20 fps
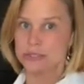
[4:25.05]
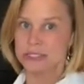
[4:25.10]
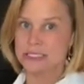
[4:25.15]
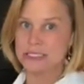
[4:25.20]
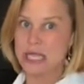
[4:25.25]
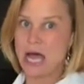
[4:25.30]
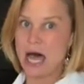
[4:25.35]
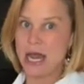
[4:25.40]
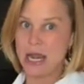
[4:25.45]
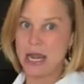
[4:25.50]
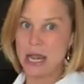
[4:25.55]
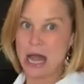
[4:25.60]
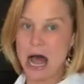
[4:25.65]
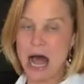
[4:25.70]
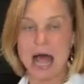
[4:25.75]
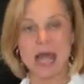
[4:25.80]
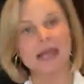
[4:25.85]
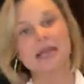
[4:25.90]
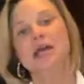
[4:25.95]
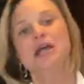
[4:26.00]
It's not a
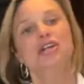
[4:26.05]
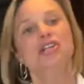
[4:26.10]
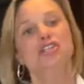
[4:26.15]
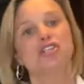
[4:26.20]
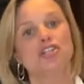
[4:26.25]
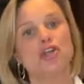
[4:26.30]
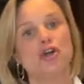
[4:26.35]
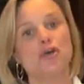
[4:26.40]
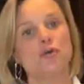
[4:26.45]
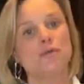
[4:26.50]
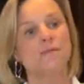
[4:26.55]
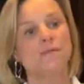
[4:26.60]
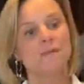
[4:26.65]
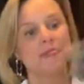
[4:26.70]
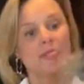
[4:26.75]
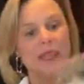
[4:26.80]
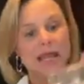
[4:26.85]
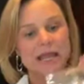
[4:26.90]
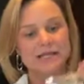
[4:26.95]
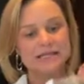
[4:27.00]
lot. So
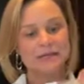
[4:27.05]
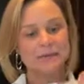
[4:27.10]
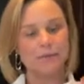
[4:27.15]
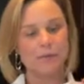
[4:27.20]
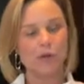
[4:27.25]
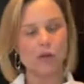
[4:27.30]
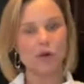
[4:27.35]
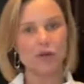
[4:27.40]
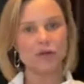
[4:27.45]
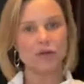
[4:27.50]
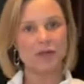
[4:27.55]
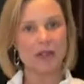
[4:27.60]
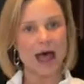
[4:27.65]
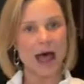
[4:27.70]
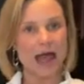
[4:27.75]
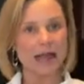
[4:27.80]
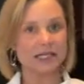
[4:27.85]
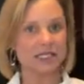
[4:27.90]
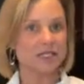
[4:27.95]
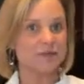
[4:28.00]
it's important that,